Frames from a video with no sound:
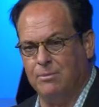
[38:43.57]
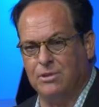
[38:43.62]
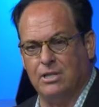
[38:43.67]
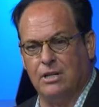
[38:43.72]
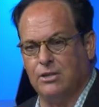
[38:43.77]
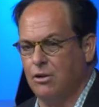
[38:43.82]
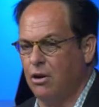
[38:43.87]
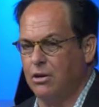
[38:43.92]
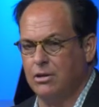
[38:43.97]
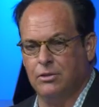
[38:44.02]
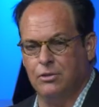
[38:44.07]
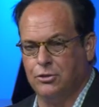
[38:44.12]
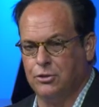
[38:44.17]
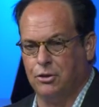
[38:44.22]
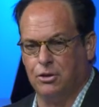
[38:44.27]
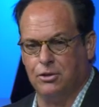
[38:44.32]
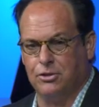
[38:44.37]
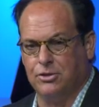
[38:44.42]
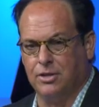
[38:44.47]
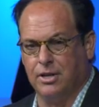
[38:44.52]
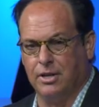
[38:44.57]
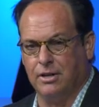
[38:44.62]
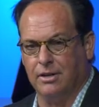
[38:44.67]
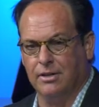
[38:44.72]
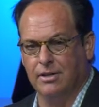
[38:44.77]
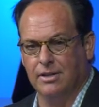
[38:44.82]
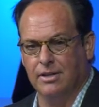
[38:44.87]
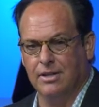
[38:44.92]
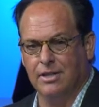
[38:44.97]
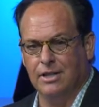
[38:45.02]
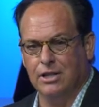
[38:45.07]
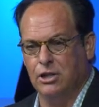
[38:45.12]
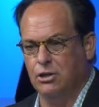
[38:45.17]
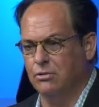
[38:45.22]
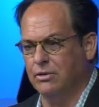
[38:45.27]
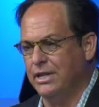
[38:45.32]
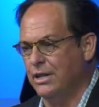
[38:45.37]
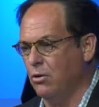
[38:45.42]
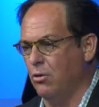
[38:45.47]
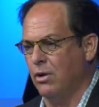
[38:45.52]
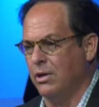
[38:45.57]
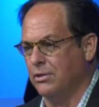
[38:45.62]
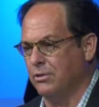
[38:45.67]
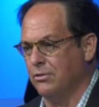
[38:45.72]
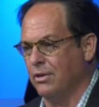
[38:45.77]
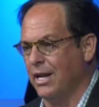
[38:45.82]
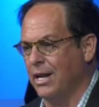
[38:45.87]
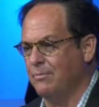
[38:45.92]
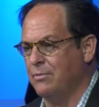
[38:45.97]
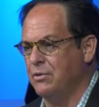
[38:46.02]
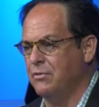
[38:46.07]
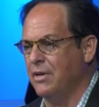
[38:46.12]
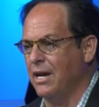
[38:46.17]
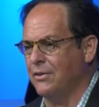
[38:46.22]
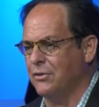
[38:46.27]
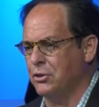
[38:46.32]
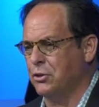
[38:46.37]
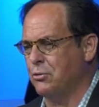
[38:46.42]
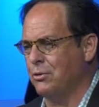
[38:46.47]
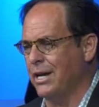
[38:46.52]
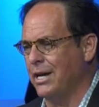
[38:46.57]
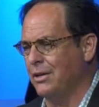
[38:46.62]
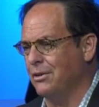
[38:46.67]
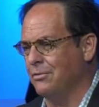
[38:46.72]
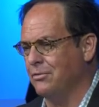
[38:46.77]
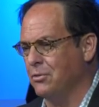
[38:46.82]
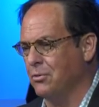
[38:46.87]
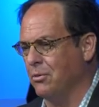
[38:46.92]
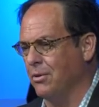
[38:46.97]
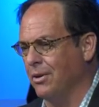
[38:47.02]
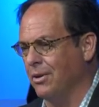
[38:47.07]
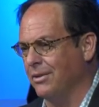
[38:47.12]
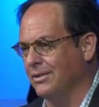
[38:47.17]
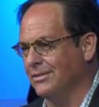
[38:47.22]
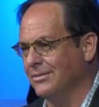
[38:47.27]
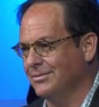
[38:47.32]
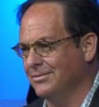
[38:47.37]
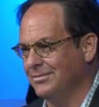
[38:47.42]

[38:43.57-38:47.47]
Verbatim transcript: He's not talking to the church there. You don't need oil in your lamp. You've got the Creator of the oil.